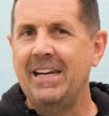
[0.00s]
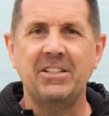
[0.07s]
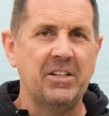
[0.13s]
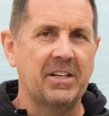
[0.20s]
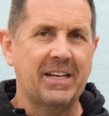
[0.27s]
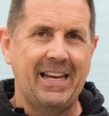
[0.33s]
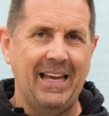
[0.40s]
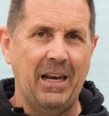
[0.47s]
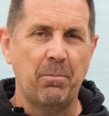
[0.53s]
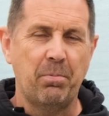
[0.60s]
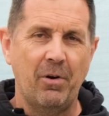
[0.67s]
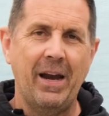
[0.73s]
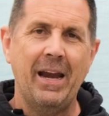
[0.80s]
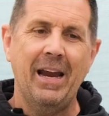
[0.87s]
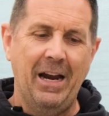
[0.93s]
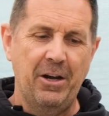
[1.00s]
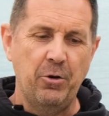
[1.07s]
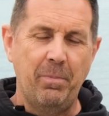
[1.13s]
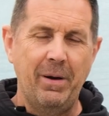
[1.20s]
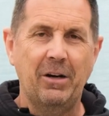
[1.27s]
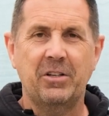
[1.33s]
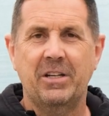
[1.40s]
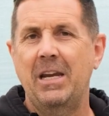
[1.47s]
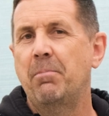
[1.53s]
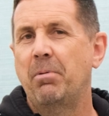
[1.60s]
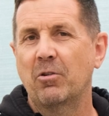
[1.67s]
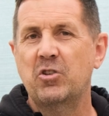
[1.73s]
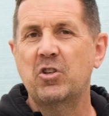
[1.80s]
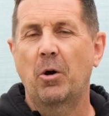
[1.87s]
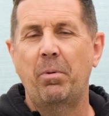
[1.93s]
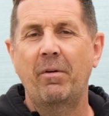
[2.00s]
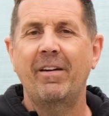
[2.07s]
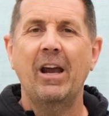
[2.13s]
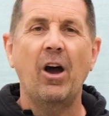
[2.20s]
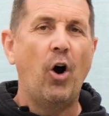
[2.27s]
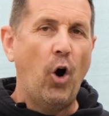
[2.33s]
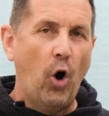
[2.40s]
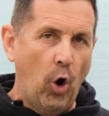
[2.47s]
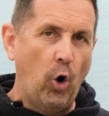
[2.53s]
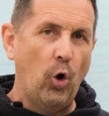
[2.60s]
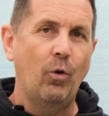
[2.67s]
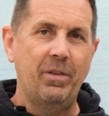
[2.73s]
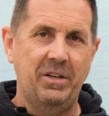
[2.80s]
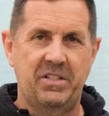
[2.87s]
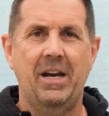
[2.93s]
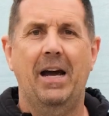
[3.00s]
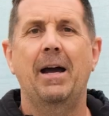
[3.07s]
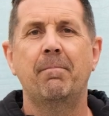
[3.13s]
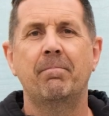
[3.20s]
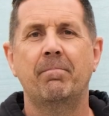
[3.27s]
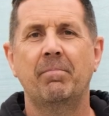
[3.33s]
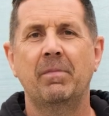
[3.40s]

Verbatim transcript: easy to calibrate, and you'll be able to keep on top of it all the time.